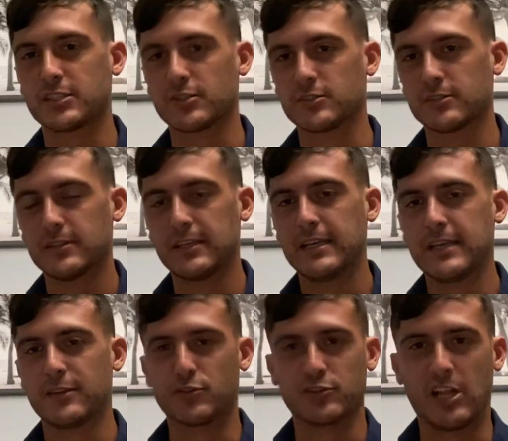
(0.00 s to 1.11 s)
those
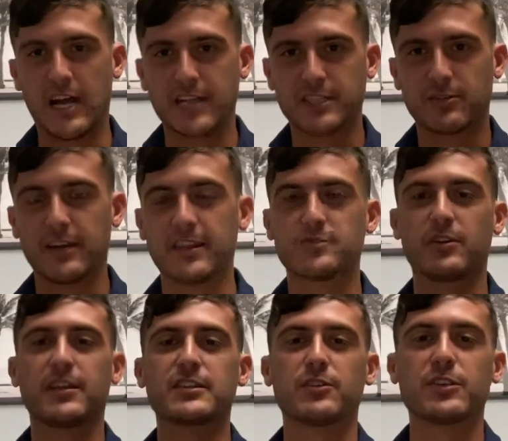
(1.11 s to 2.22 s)
lies, right? That's
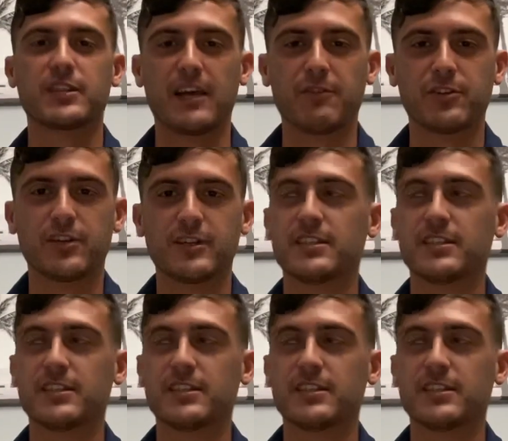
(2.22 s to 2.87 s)
what the devil does.